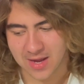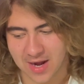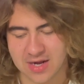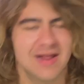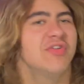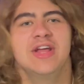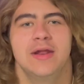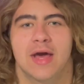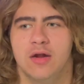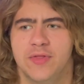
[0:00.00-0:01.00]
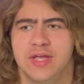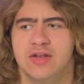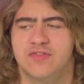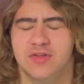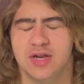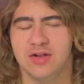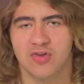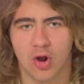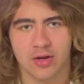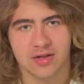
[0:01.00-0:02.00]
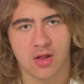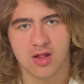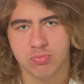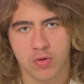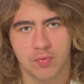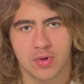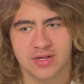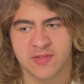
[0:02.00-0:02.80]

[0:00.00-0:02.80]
And he never did. I don't think he... Did he target Sauce more than once?